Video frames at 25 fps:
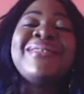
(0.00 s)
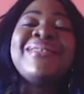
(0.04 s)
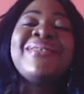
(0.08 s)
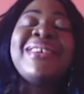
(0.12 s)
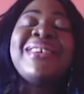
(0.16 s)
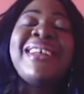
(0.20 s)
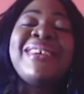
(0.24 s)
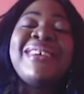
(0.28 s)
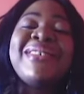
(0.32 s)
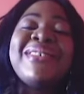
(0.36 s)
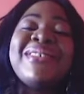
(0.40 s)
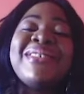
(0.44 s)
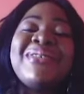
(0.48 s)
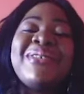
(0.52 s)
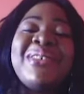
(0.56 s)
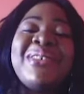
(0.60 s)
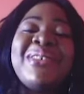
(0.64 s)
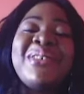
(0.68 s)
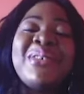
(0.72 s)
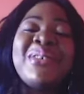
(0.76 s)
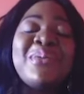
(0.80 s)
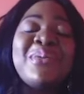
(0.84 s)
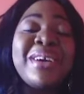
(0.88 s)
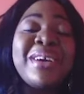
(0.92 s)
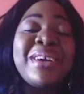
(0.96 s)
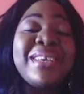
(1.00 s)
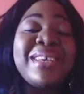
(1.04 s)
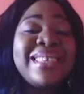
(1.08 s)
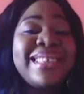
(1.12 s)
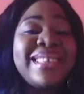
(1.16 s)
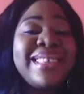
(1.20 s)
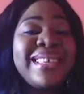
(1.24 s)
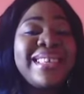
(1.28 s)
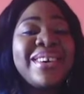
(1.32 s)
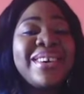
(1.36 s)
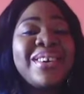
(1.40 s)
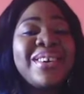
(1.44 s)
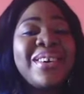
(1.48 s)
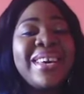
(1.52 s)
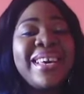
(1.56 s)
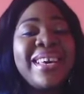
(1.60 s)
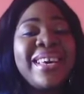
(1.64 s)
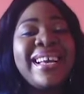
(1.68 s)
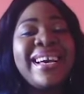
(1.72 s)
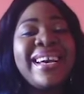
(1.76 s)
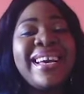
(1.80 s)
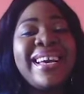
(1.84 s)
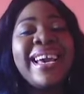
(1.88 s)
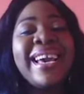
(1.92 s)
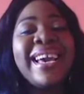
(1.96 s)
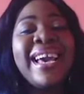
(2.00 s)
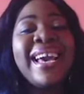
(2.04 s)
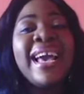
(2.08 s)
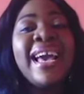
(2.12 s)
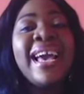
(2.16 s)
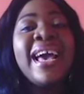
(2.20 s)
was growing up, I used to think, okay, like,